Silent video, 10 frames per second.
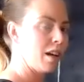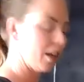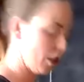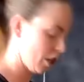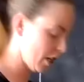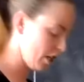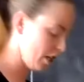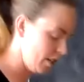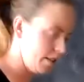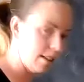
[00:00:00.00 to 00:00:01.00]
You can
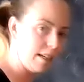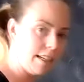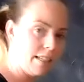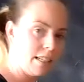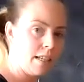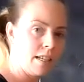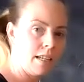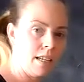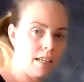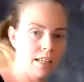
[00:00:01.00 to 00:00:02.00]
slide
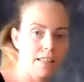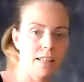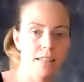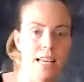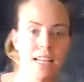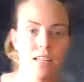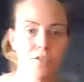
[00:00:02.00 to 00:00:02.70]
this hand